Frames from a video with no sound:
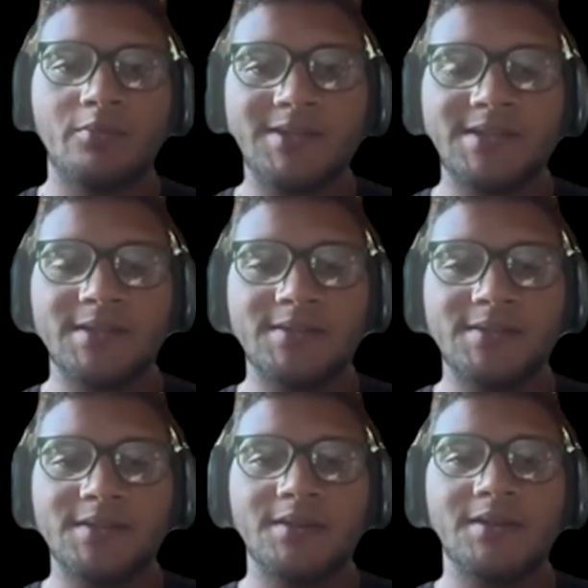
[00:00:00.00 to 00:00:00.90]

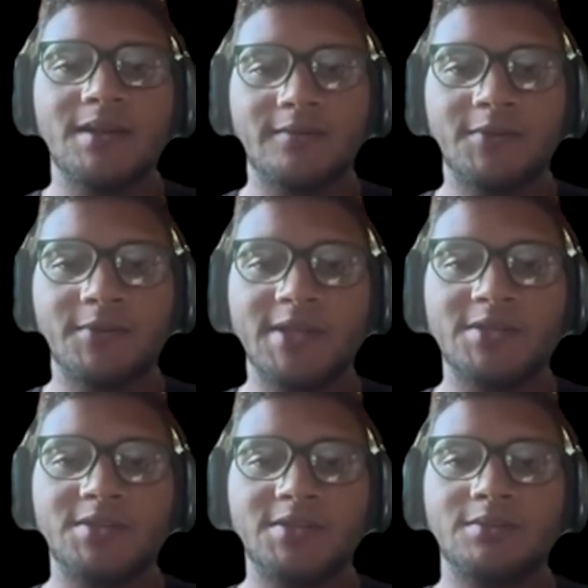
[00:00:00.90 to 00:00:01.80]
processing
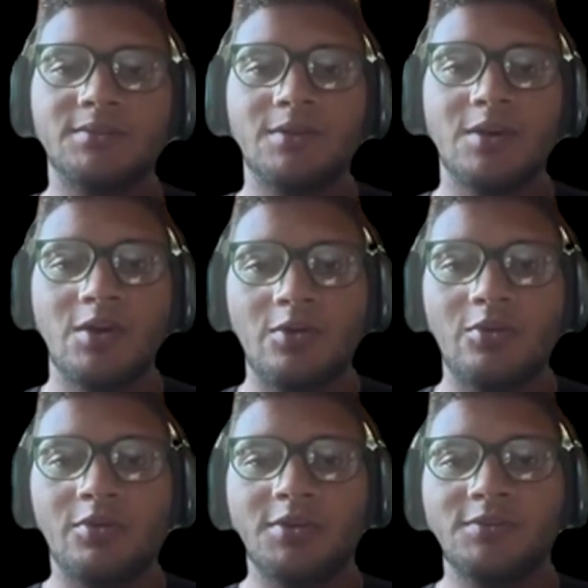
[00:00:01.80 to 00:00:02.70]
information,
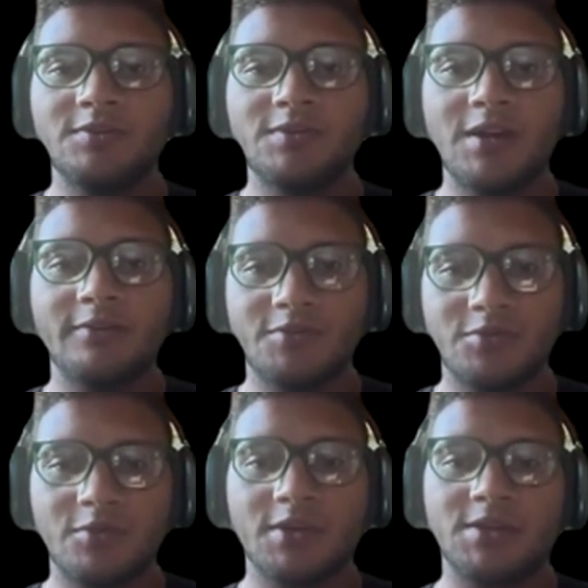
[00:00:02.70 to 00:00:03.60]
or use clever
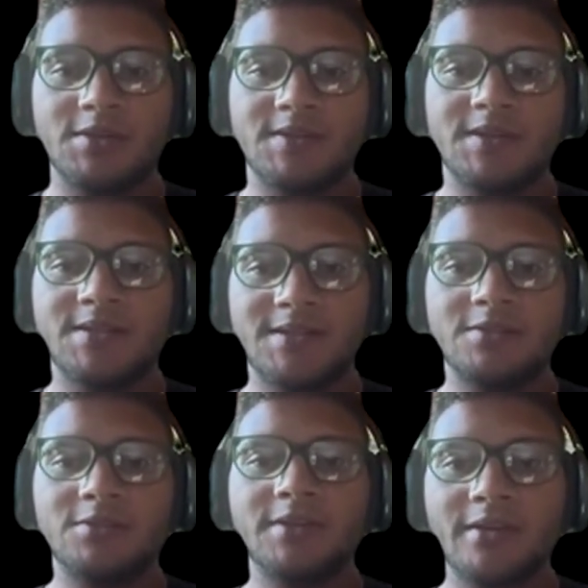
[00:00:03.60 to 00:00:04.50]
shortcuts that
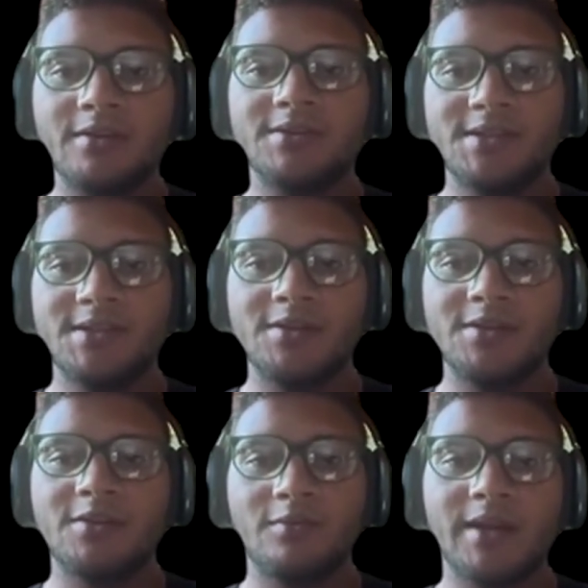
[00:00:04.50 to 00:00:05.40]
still guarantee
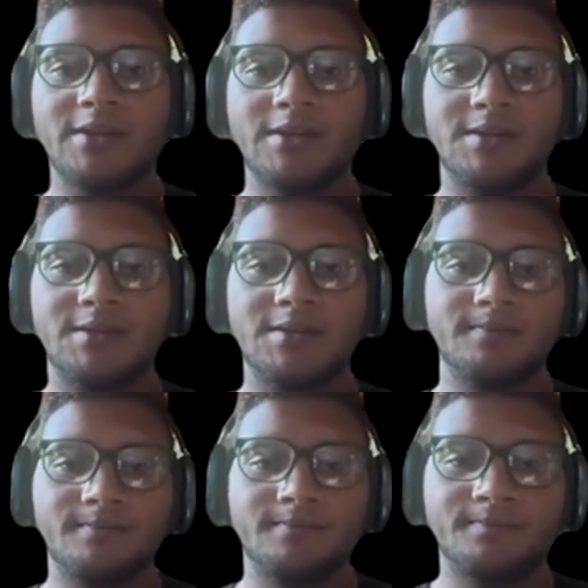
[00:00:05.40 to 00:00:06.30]
correctness.
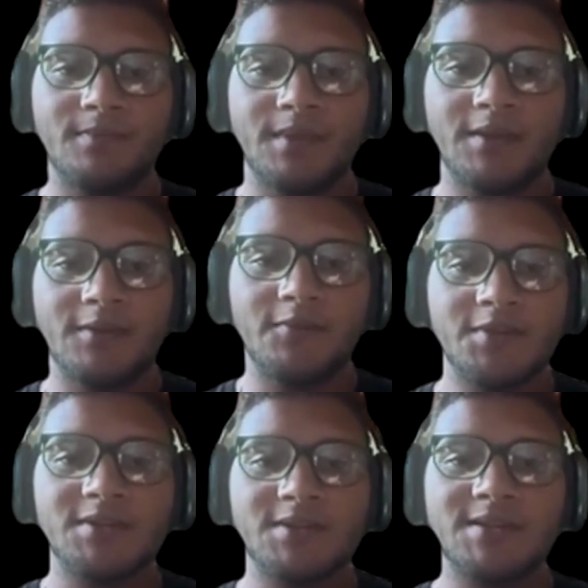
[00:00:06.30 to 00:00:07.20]

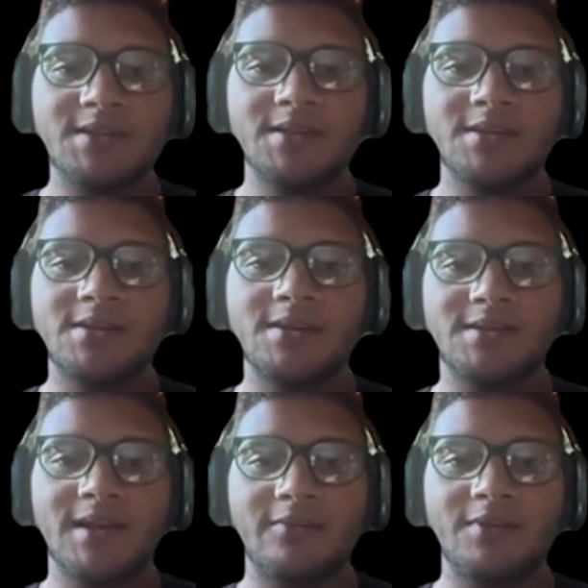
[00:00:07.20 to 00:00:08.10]
Efficiency
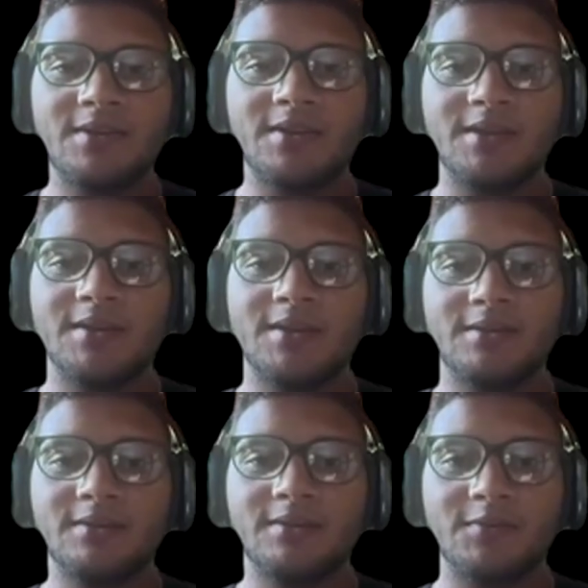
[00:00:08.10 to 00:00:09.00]
is everything
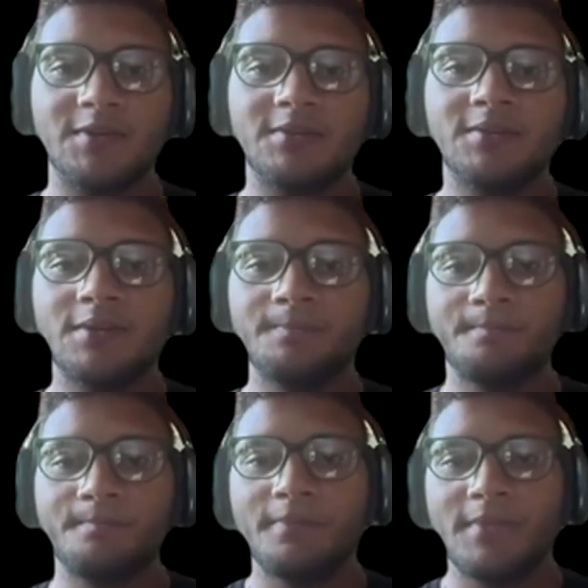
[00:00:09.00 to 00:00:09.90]
in this field,
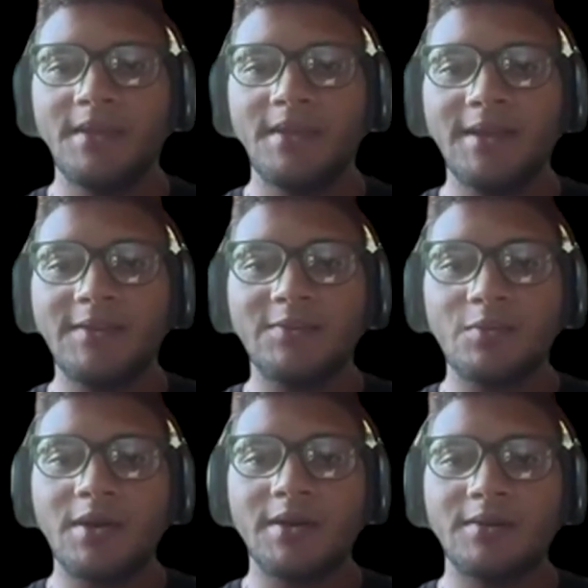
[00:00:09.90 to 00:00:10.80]
and that's
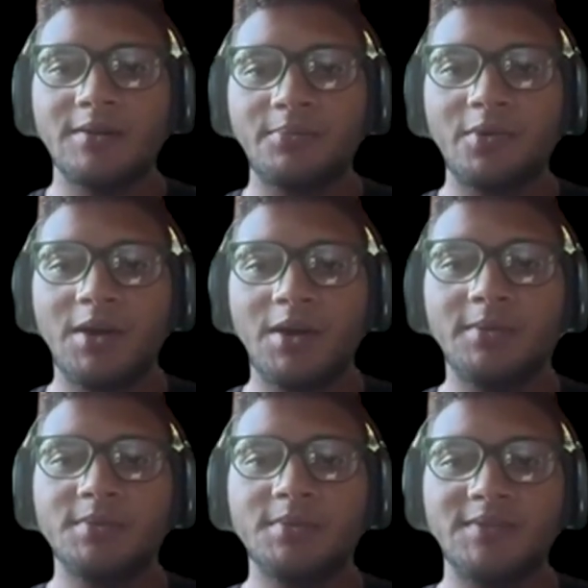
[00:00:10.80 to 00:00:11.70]
why the
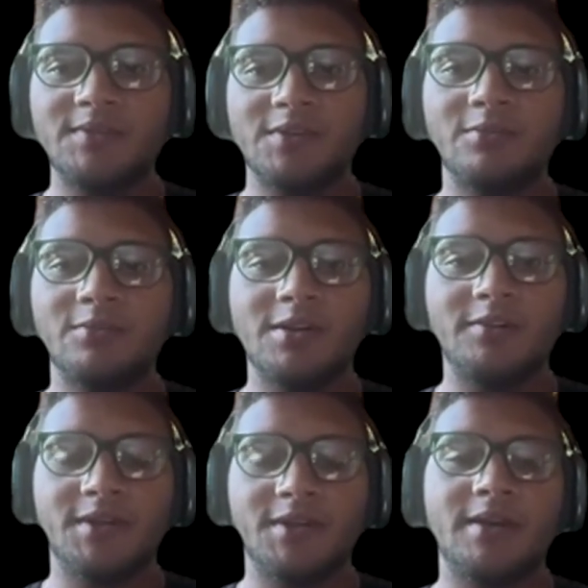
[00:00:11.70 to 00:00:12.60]
problem is still
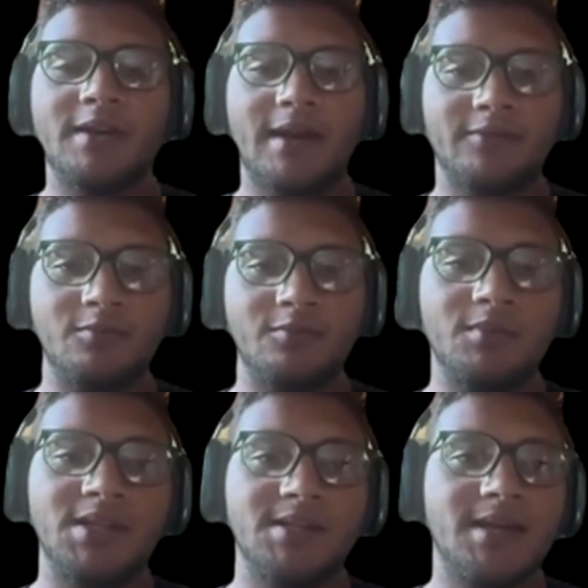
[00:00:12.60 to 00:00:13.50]
relevant after
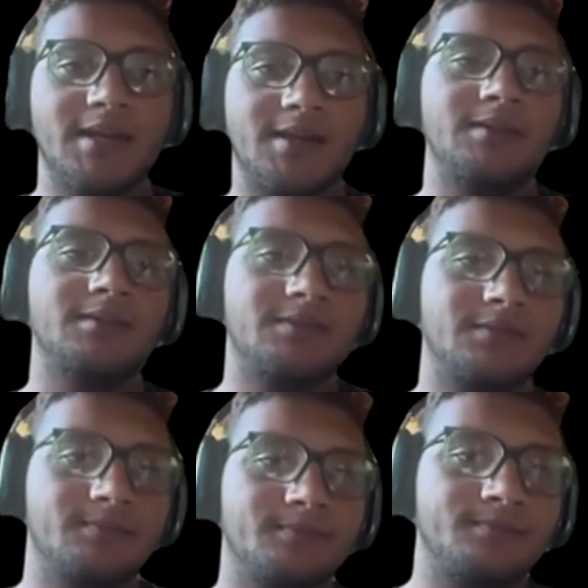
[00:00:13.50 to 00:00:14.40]
many decades.